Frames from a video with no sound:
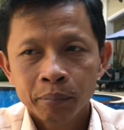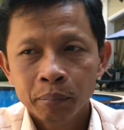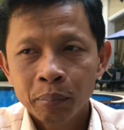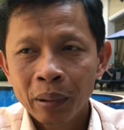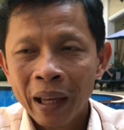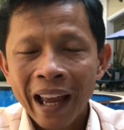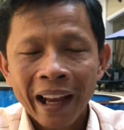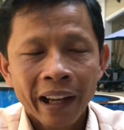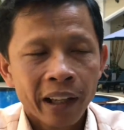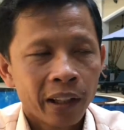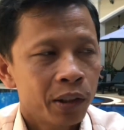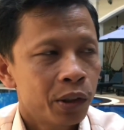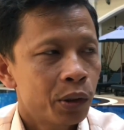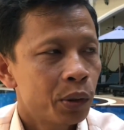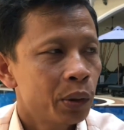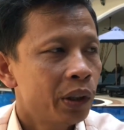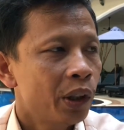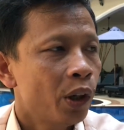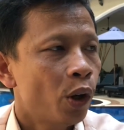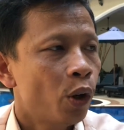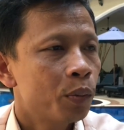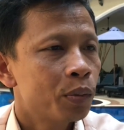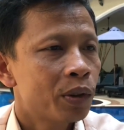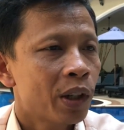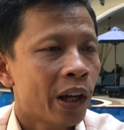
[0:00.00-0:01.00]
back into
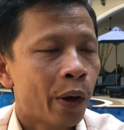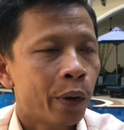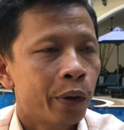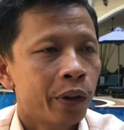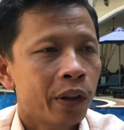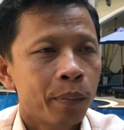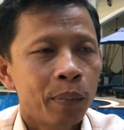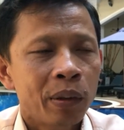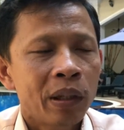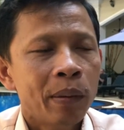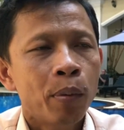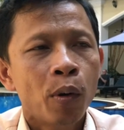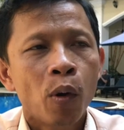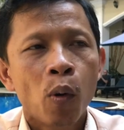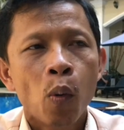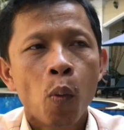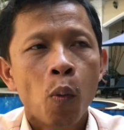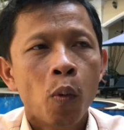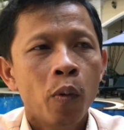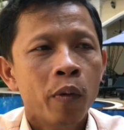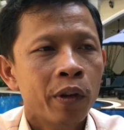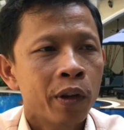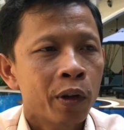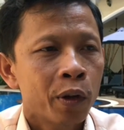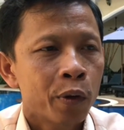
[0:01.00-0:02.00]
their hometown. The people,
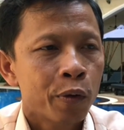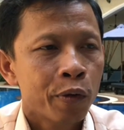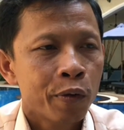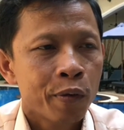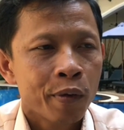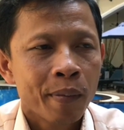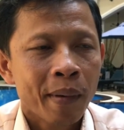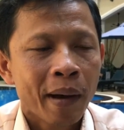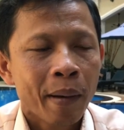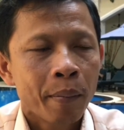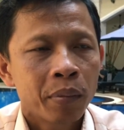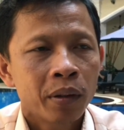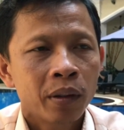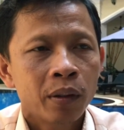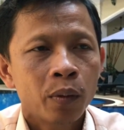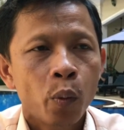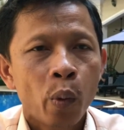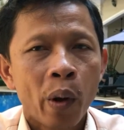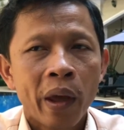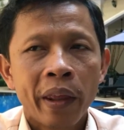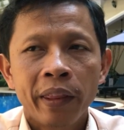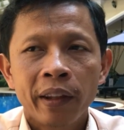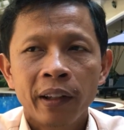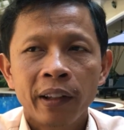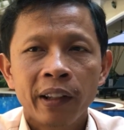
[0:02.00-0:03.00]
you know, remember
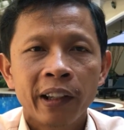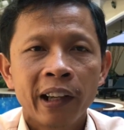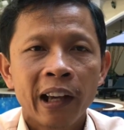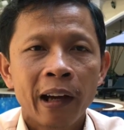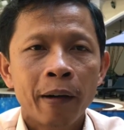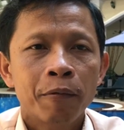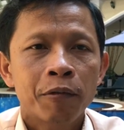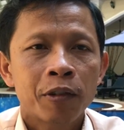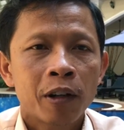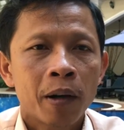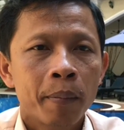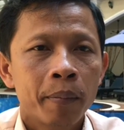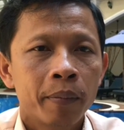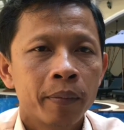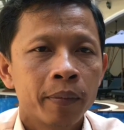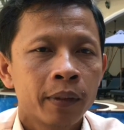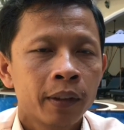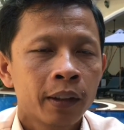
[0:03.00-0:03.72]
where did they come from